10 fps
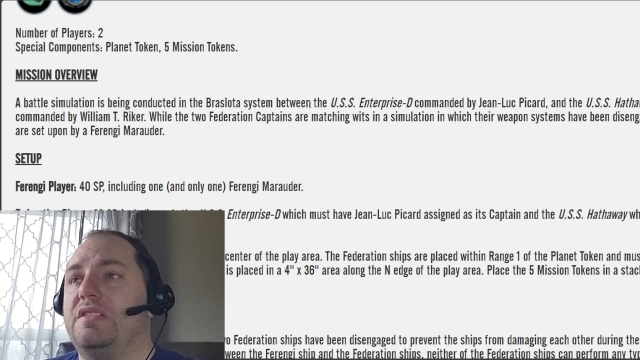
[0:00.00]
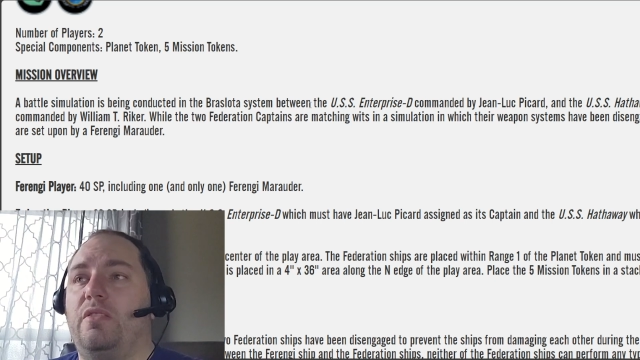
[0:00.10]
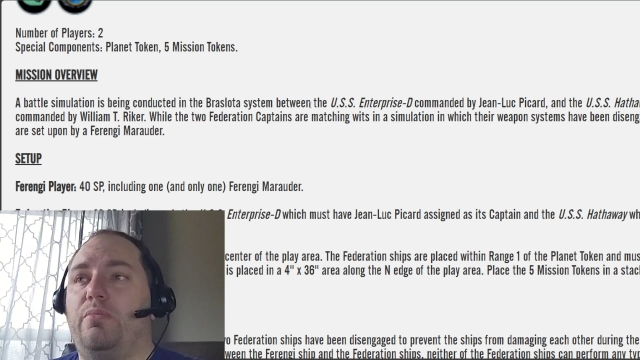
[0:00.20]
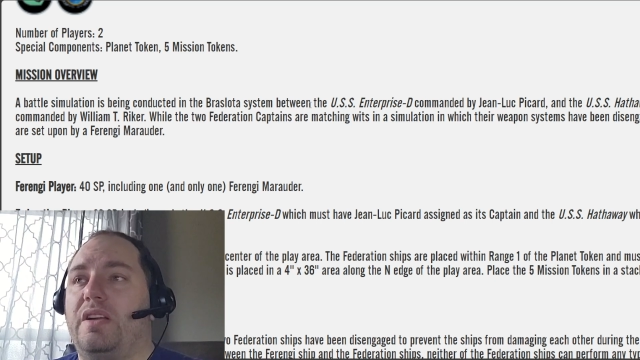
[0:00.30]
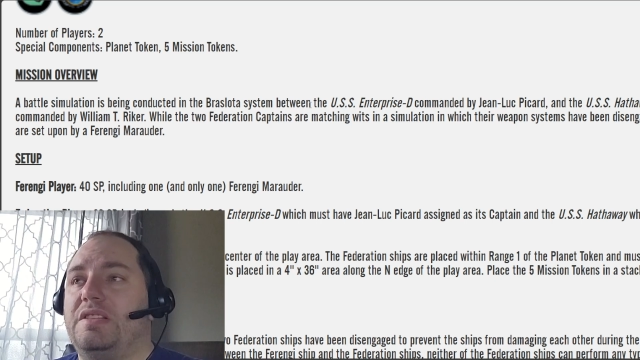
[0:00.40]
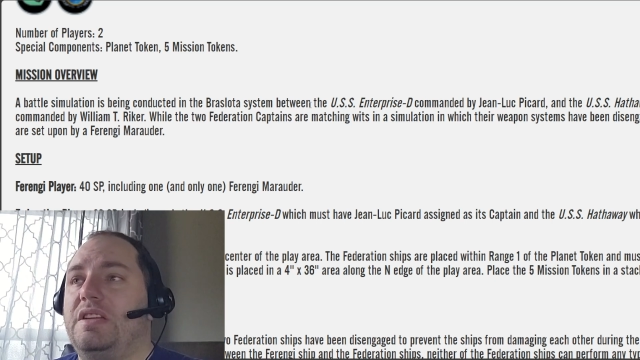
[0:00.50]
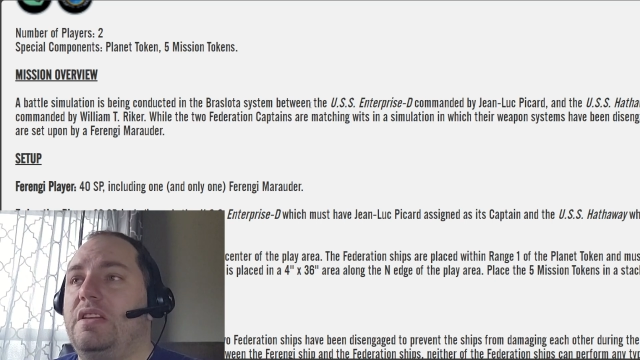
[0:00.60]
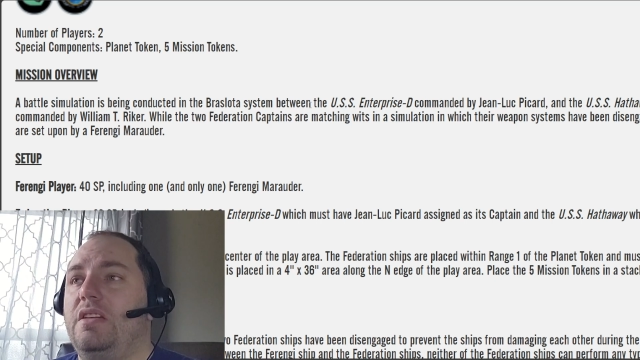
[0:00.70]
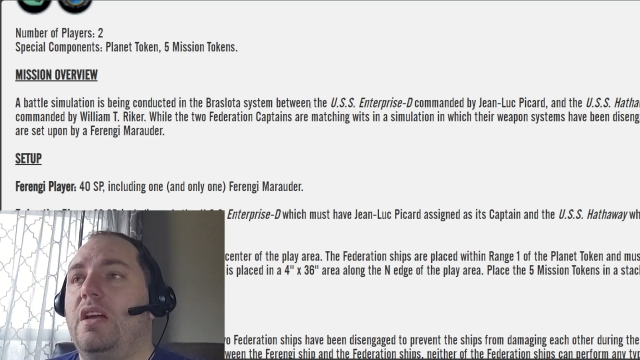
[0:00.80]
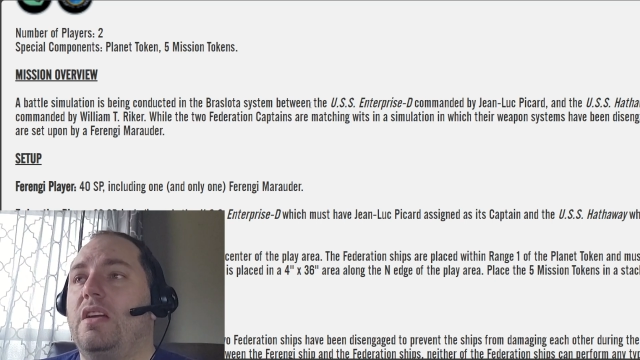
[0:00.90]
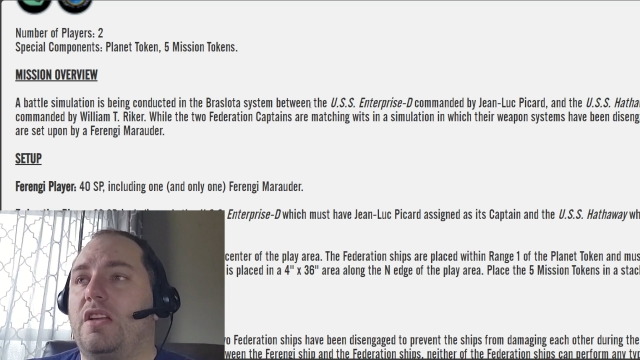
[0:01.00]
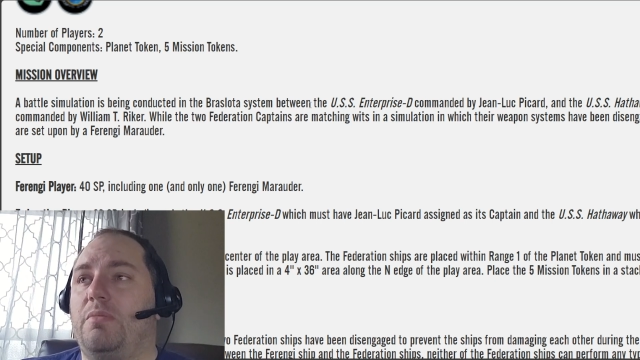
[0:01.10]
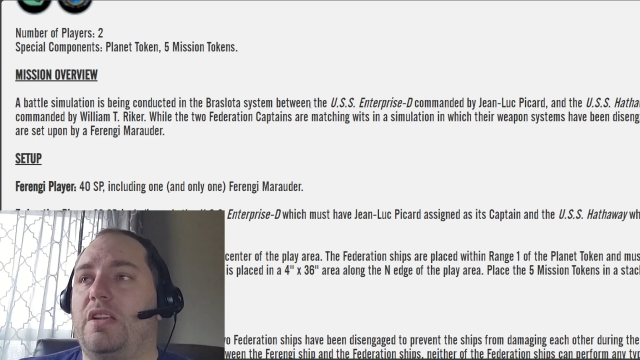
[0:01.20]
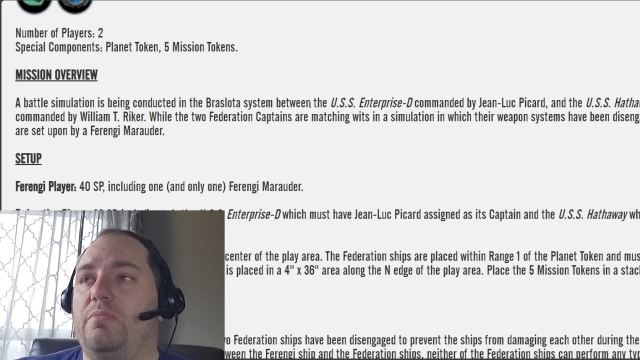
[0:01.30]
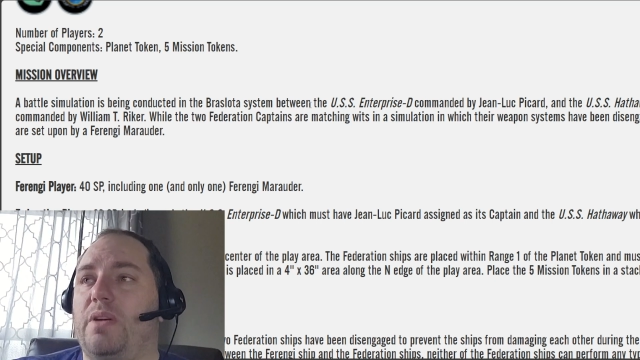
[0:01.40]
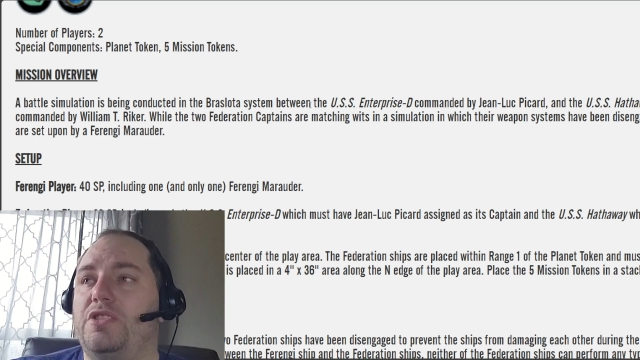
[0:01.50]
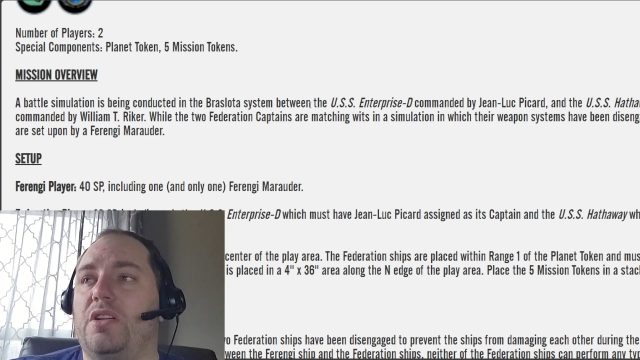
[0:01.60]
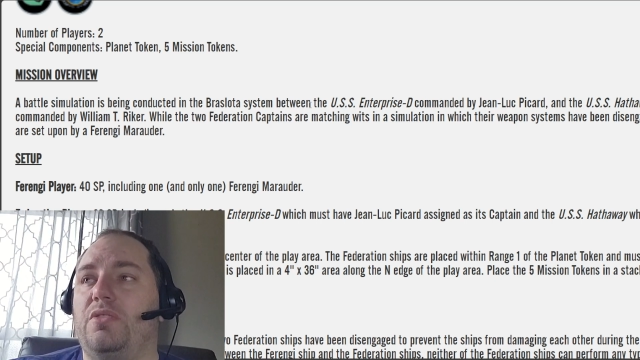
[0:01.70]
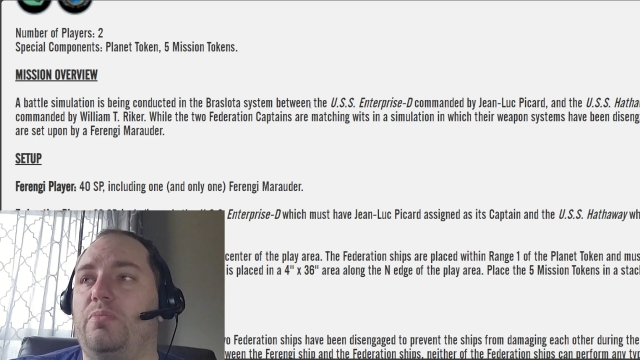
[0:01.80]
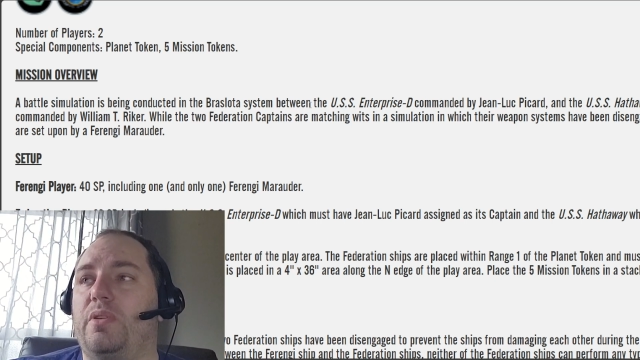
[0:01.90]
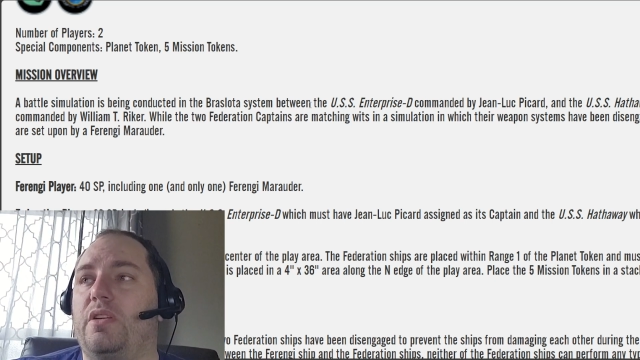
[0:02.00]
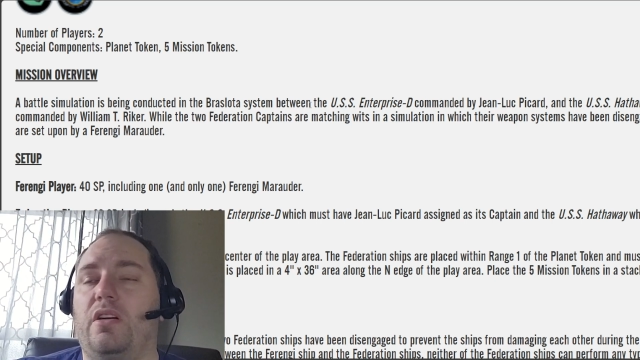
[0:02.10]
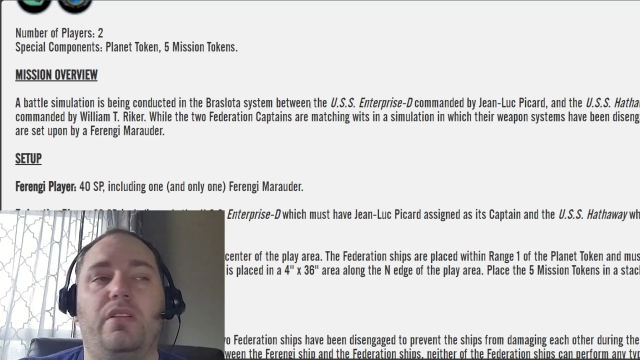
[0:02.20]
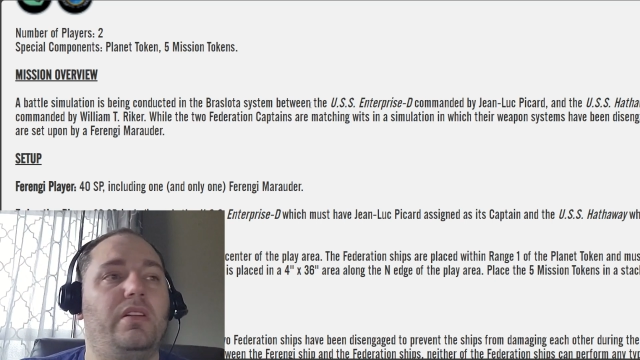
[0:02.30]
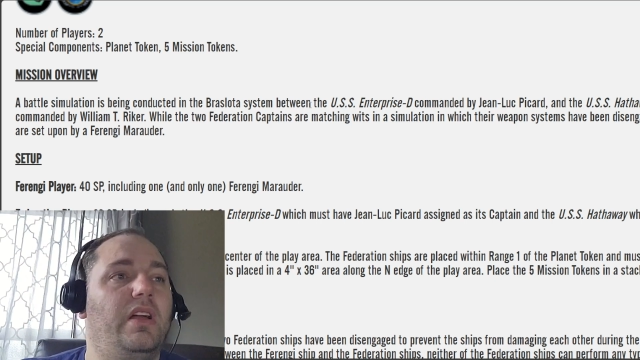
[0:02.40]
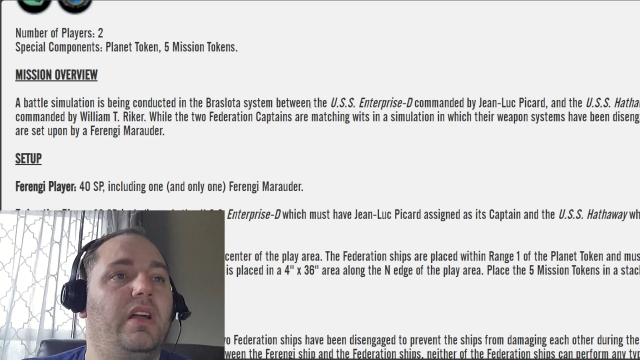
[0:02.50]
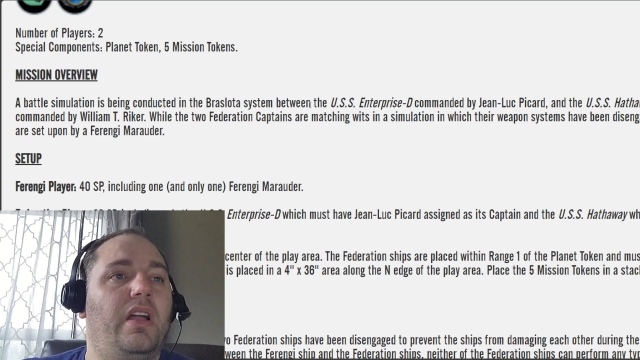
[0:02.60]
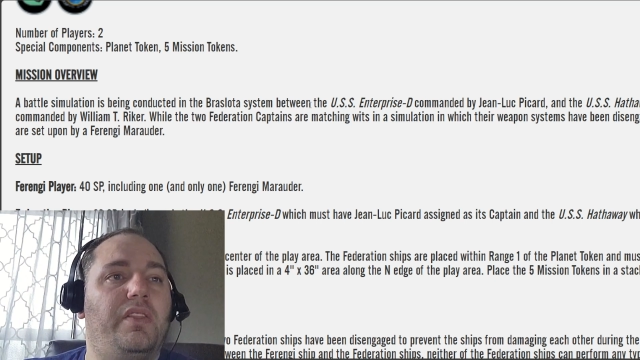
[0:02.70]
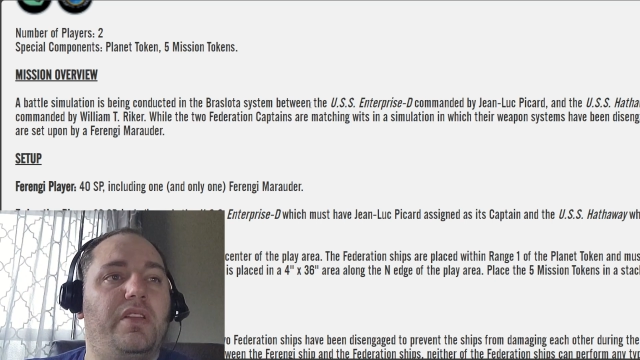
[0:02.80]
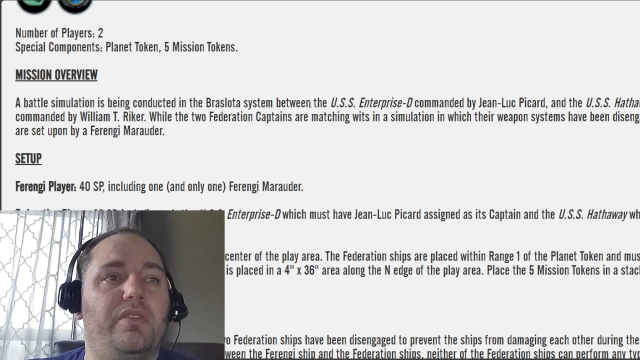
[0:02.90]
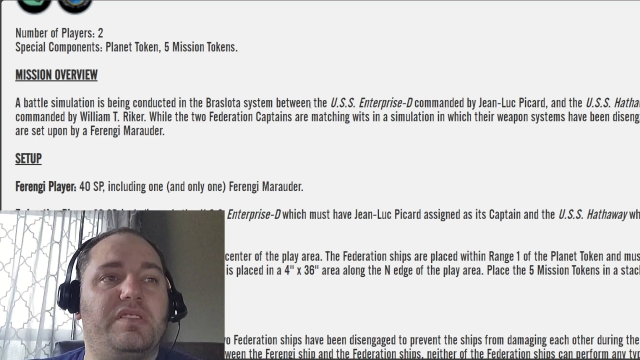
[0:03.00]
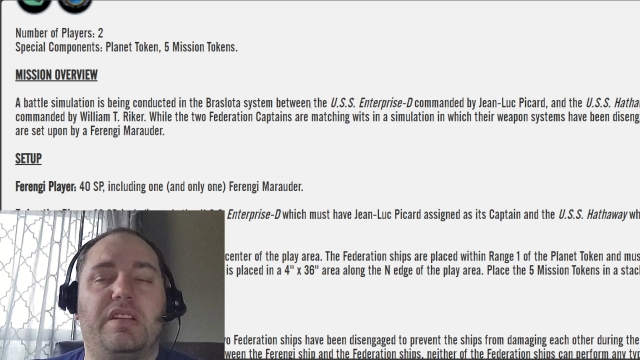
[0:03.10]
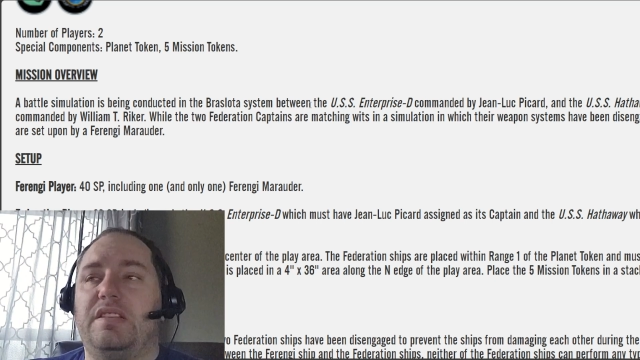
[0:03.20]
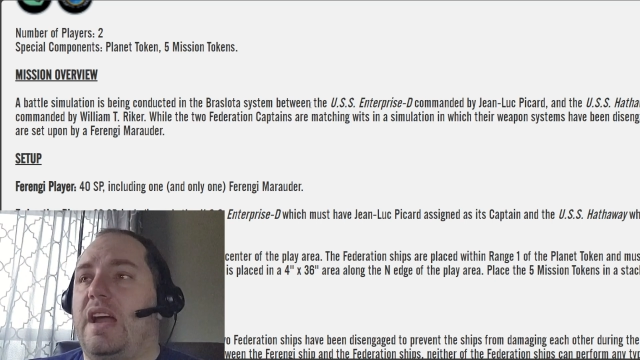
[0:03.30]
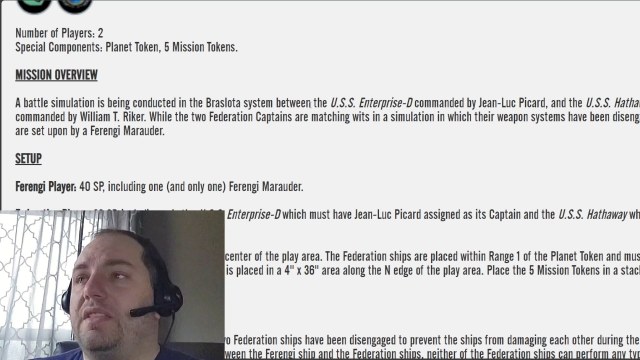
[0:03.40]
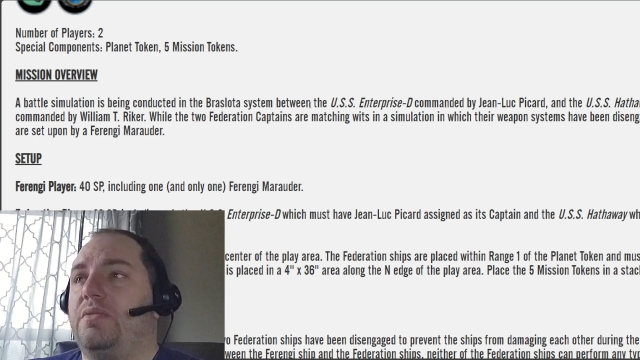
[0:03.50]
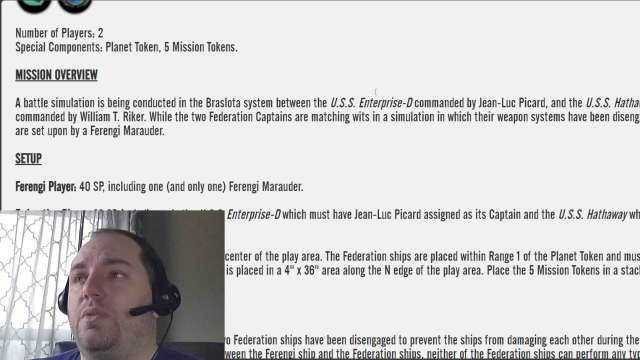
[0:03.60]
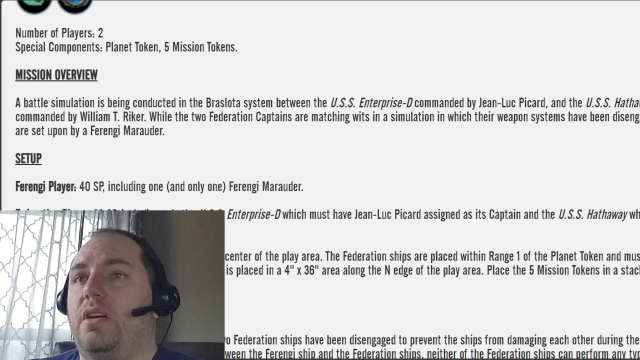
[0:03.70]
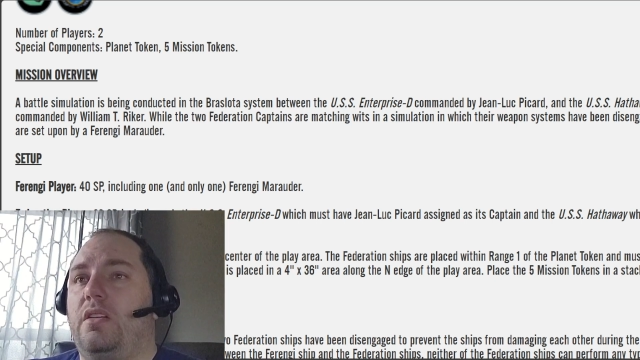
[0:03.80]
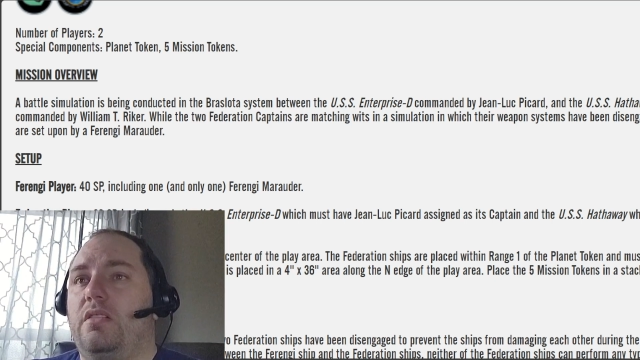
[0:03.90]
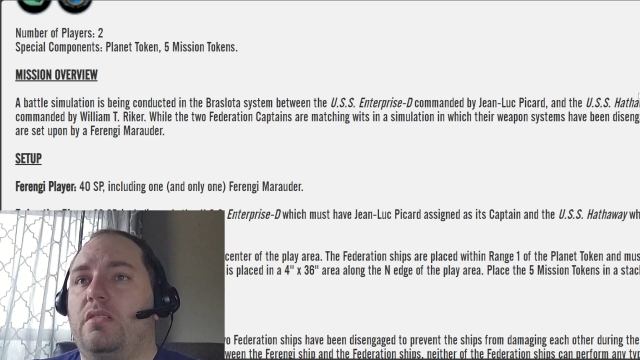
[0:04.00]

Enterprise D, commanded by Jean-Luc Picard, and the U.S.S. Hathaway.